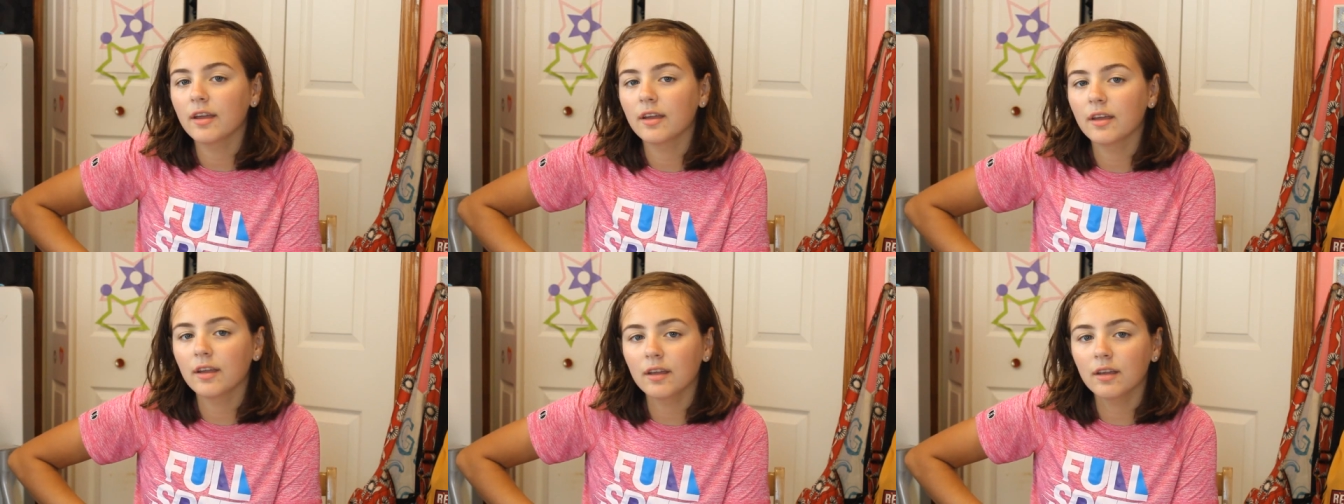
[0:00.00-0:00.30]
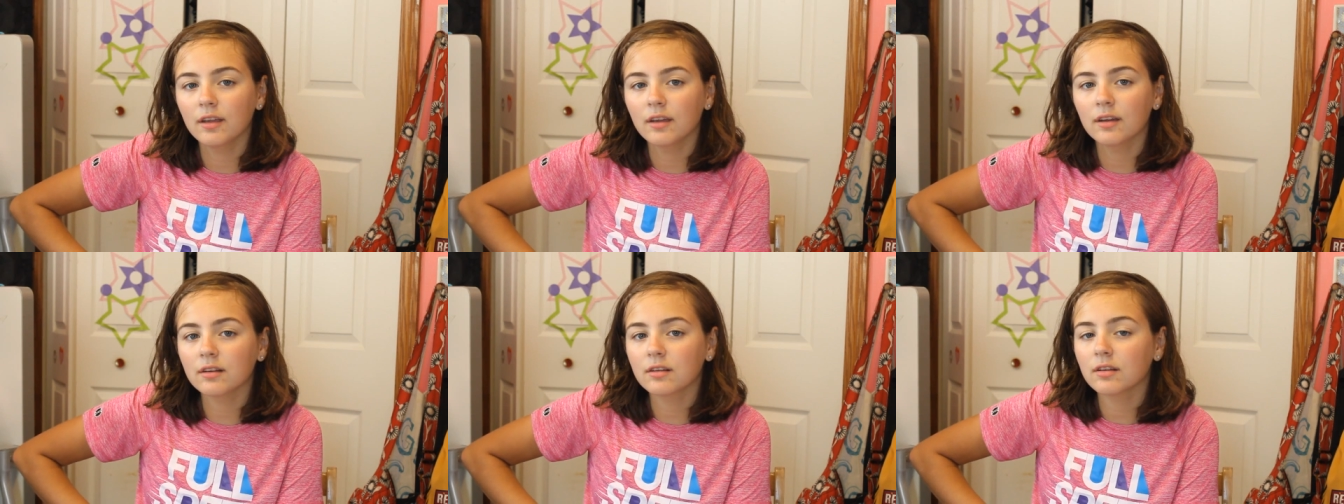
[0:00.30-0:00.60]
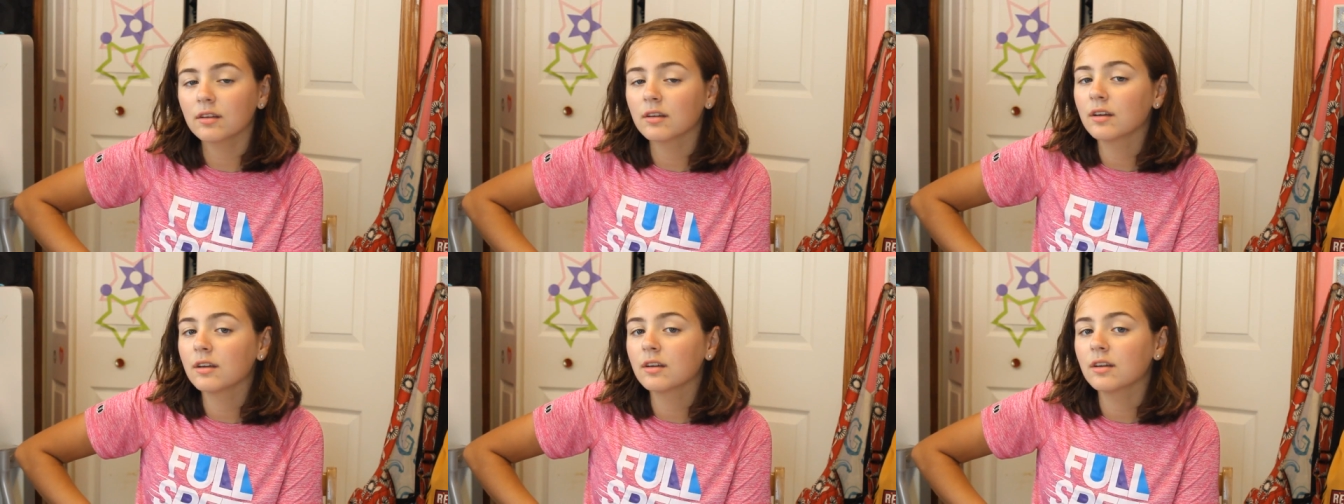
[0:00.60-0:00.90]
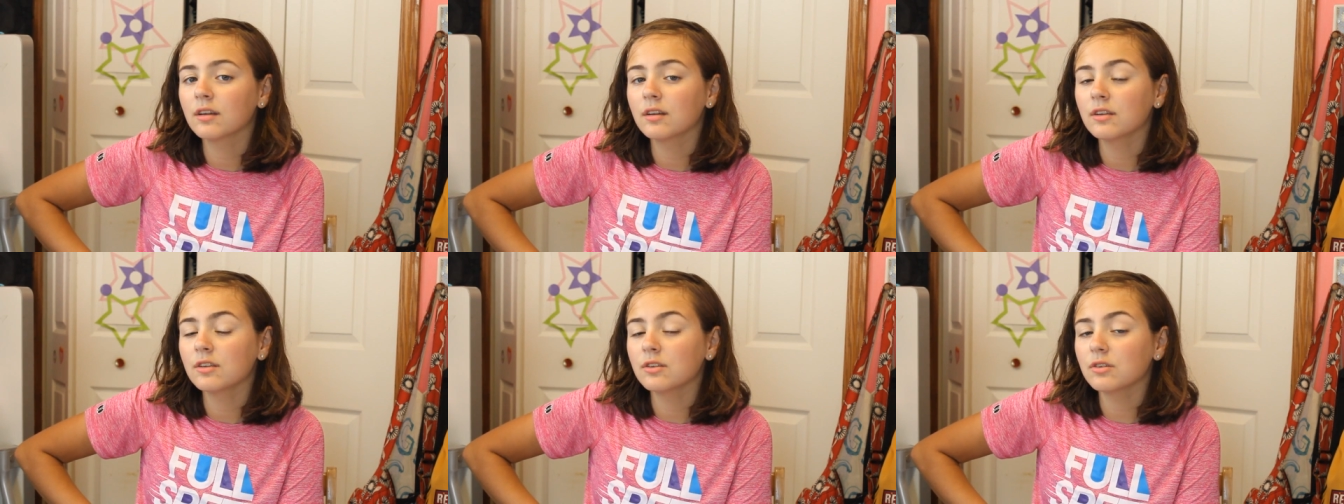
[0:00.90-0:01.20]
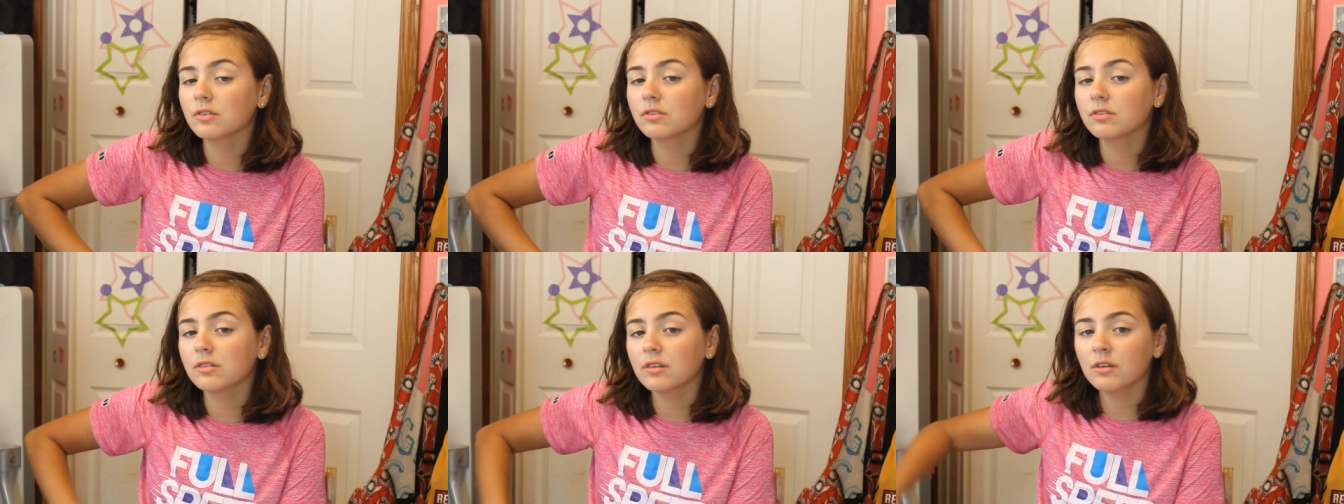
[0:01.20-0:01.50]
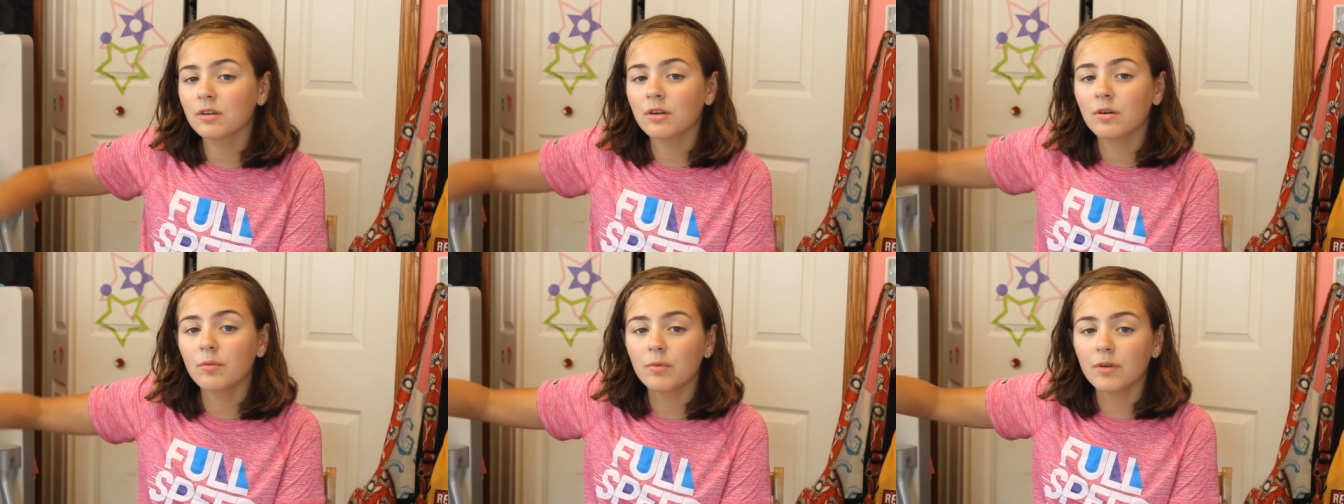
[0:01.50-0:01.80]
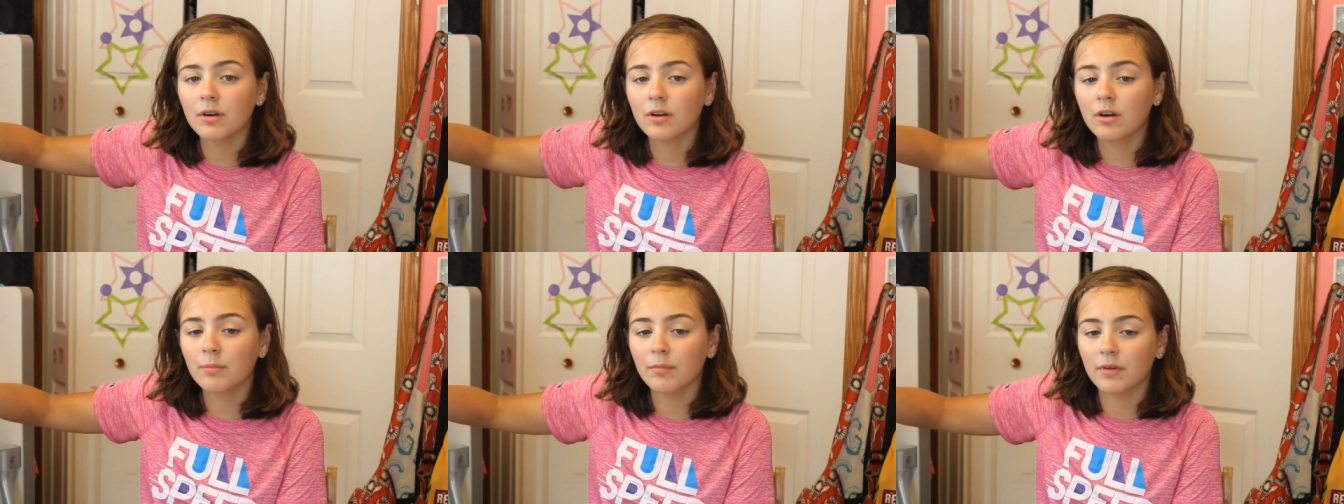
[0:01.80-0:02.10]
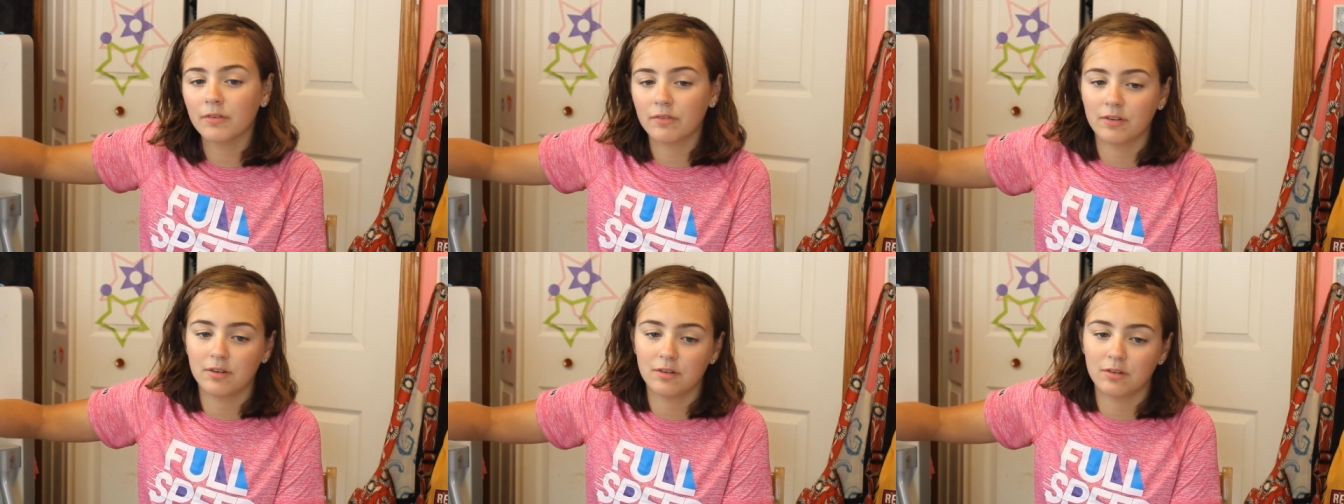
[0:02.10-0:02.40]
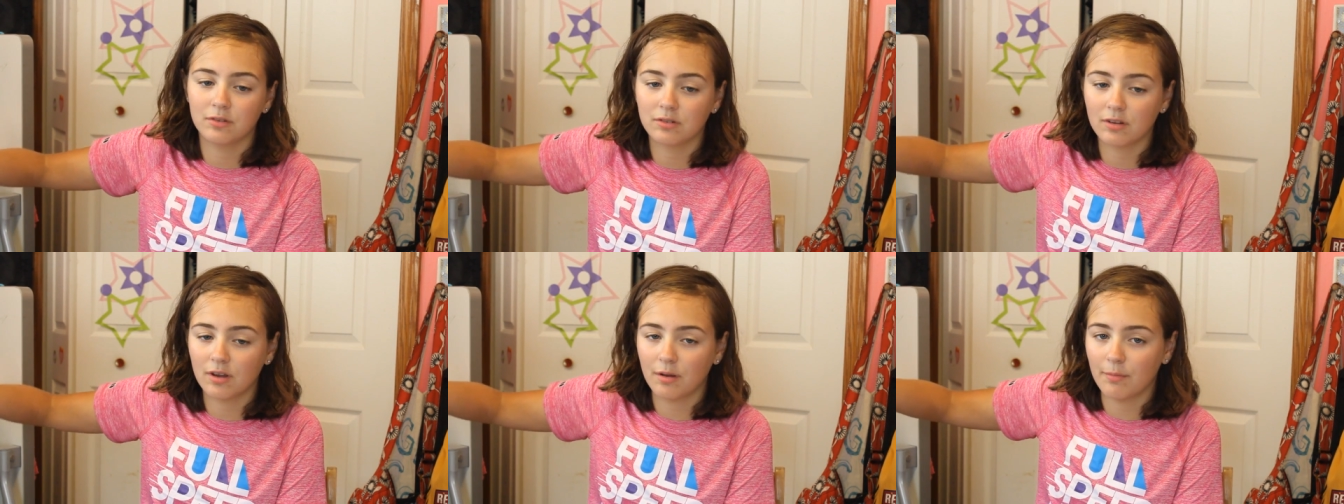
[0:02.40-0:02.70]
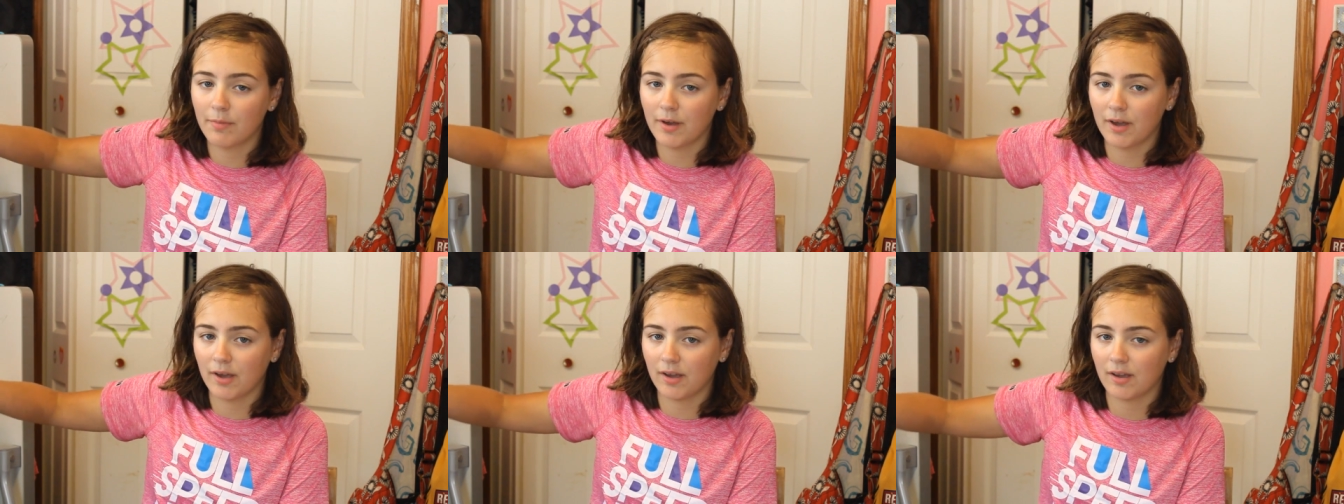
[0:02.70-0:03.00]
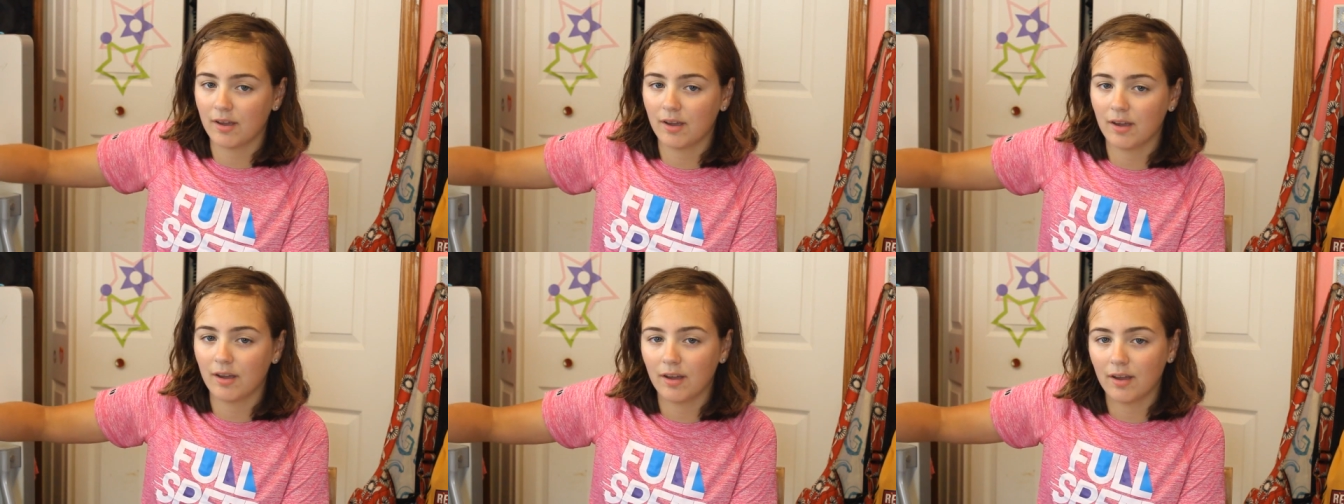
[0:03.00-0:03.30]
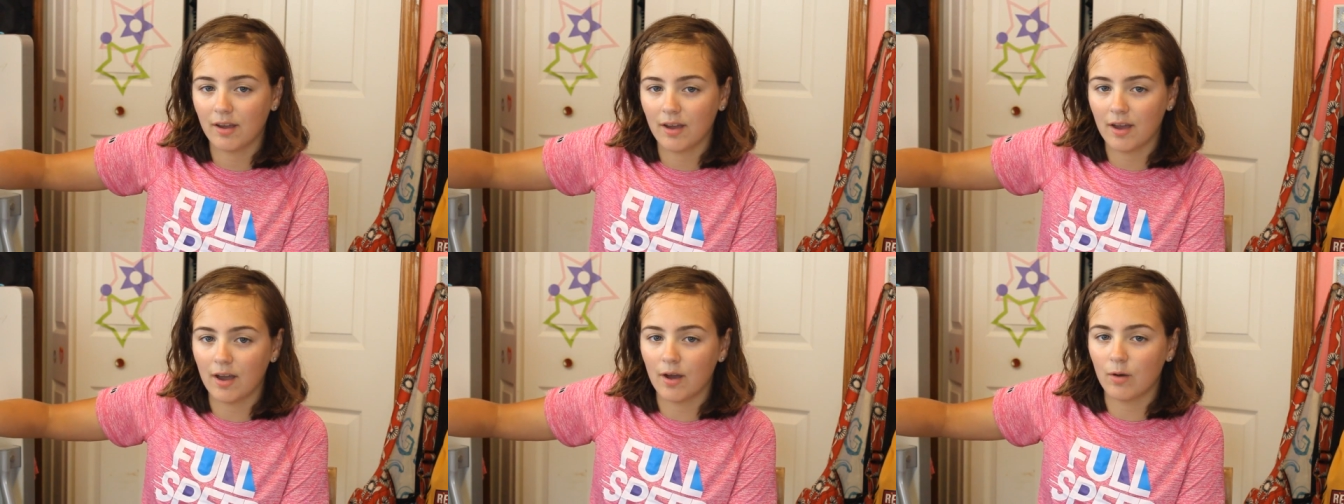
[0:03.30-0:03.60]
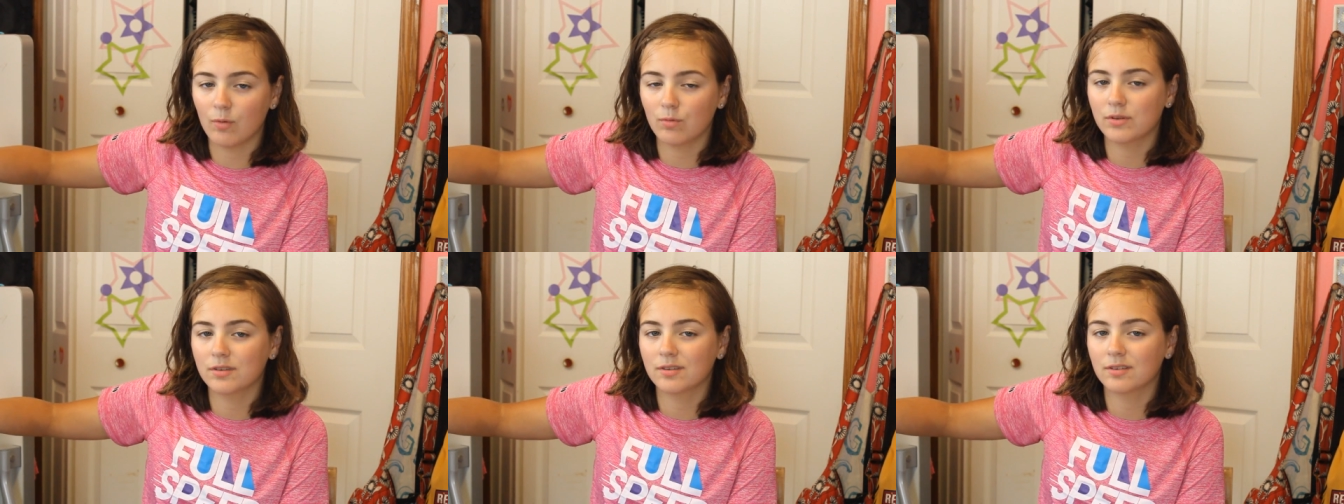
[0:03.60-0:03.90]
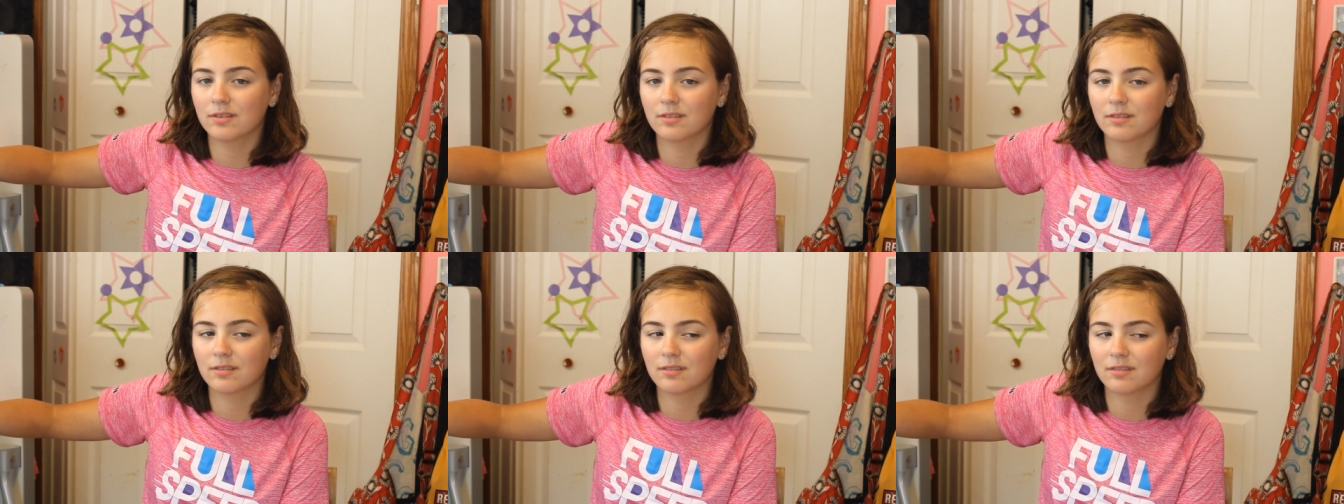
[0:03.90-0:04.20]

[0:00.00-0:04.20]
And you'll see when all my videos come back out.